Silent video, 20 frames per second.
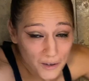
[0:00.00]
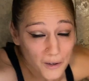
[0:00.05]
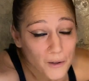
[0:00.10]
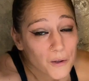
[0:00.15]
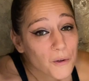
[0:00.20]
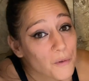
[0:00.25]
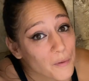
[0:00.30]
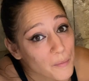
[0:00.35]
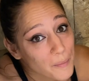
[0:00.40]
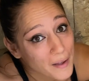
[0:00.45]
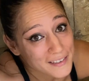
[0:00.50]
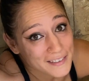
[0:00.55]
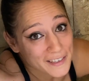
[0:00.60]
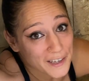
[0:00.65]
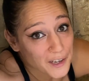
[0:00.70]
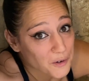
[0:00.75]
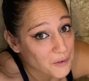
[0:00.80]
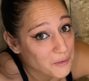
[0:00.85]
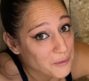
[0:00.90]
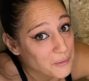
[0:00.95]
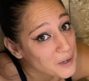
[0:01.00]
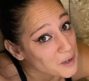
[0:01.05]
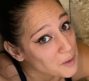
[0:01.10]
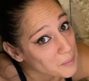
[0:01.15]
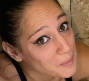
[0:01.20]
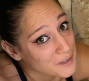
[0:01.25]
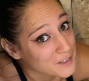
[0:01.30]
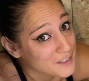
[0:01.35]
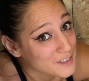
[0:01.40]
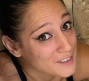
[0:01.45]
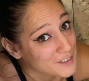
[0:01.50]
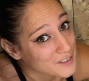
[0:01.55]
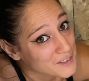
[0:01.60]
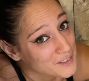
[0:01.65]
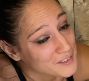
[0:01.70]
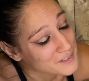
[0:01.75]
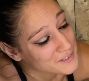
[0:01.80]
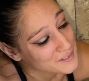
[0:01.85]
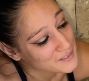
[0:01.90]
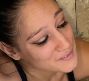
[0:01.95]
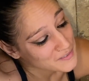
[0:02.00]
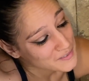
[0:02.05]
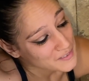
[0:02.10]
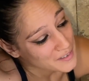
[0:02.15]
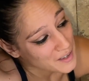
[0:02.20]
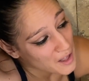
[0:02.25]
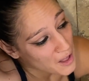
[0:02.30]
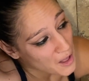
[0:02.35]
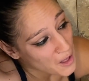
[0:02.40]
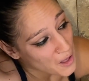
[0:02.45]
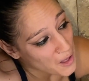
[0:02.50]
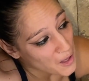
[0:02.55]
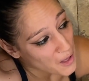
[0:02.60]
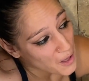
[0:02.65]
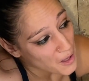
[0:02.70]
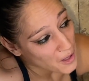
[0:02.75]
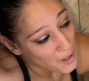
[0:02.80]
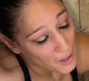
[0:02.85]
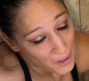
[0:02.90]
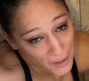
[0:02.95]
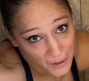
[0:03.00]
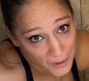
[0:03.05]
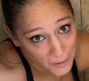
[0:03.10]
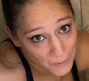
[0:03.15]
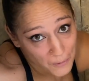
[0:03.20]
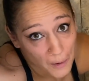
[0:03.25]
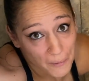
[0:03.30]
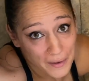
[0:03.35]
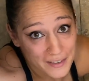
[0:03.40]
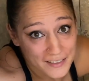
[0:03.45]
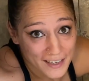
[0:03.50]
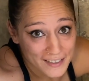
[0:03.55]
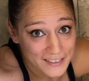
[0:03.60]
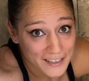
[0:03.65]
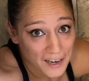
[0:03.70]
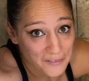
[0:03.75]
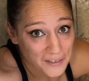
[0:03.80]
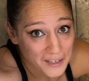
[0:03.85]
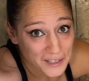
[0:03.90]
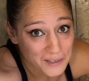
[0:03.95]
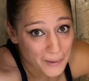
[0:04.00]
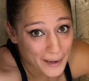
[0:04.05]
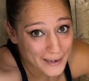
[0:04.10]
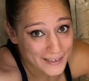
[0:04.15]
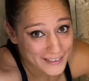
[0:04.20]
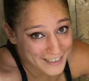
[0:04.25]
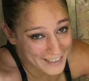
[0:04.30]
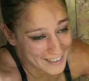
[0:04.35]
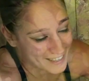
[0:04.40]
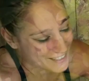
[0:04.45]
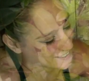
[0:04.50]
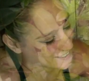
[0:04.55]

we're about to get real personal while we test out this razor.